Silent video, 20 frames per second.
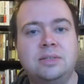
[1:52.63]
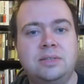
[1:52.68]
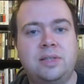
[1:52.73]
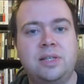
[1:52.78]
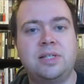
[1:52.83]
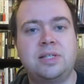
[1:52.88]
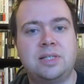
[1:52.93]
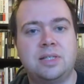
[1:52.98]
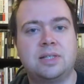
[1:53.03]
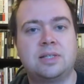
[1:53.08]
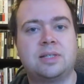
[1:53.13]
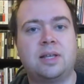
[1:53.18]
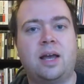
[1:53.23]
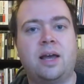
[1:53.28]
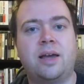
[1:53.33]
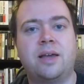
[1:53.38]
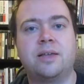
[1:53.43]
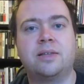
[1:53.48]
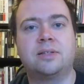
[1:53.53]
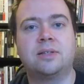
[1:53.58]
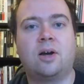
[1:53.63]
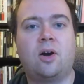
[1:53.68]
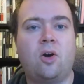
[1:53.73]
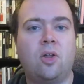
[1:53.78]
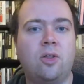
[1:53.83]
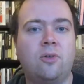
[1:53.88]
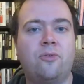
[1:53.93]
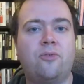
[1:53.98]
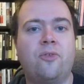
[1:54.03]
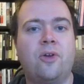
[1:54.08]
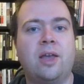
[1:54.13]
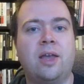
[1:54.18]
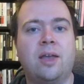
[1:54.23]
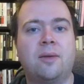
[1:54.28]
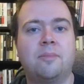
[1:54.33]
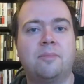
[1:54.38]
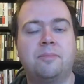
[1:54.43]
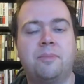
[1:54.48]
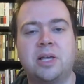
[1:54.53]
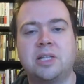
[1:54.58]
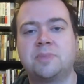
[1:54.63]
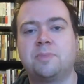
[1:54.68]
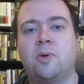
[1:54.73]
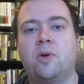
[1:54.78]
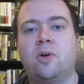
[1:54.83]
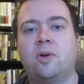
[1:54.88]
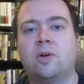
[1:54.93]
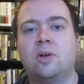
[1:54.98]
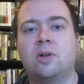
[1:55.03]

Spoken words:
decent size Hall of Fame baseball